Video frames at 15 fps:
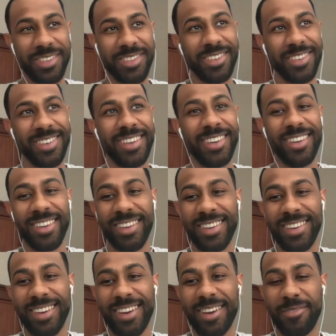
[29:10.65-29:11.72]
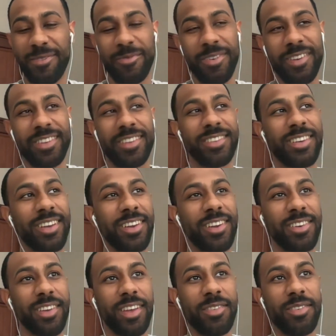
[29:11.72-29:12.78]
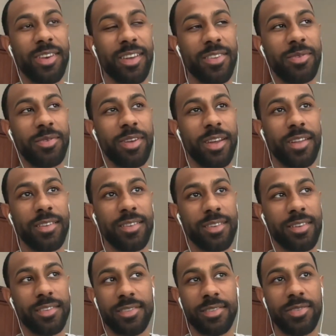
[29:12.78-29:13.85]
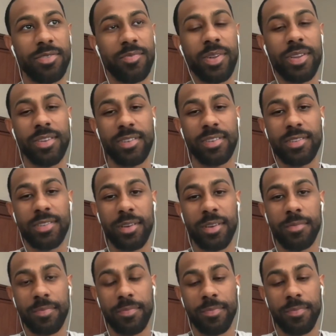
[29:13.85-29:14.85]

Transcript: So, if you wanted to check it out, yeah, you can do that. And social media is the same.